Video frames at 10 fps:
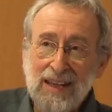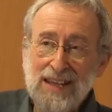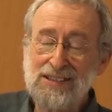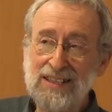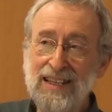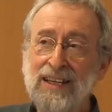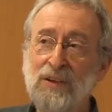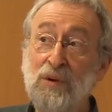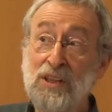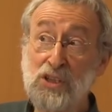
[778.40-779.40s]
It's
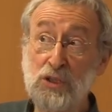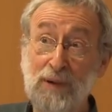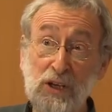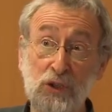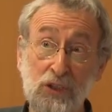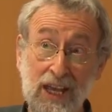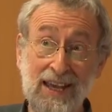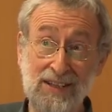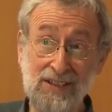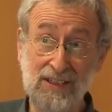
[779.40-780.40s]
dealing with a special
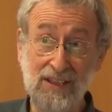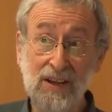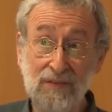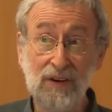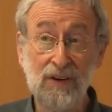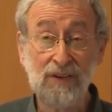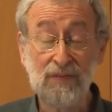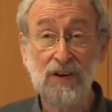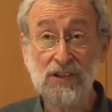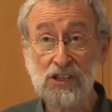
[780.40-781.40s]
case
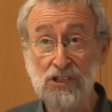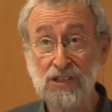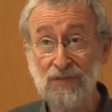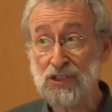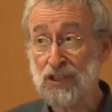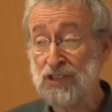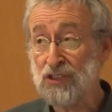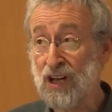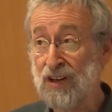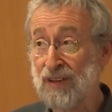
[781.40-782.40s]
for integer division in
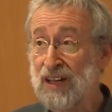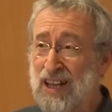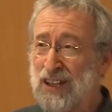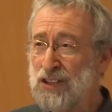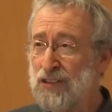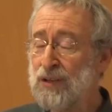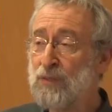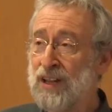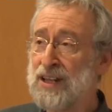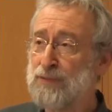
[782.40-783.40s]
Java. Can you think
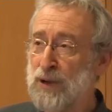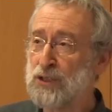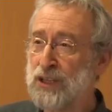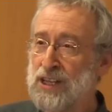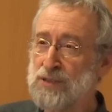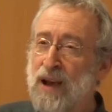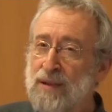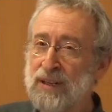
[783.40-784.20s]
what that special case might